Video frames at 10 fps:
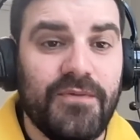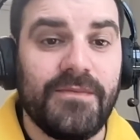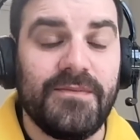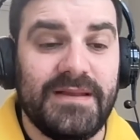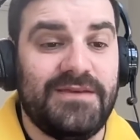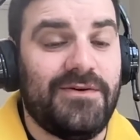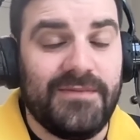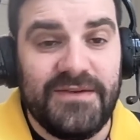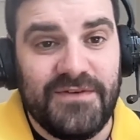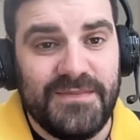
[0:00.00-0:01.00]
Probably not,
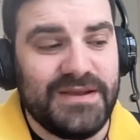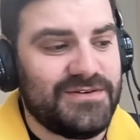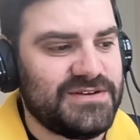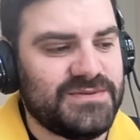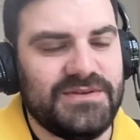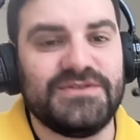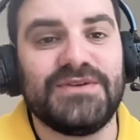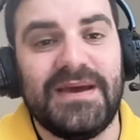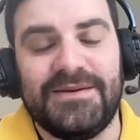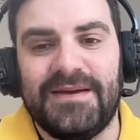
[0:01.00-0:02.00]
if I'm being honest with you. So,
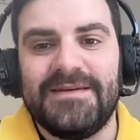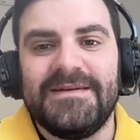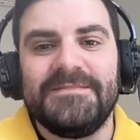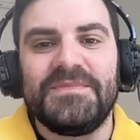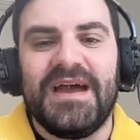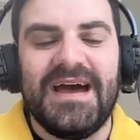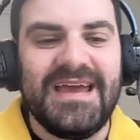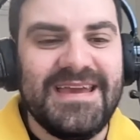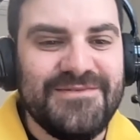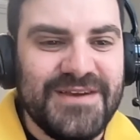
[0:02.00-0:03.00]
anyway, uh,
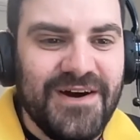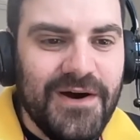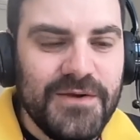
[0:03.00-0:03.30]
here we are.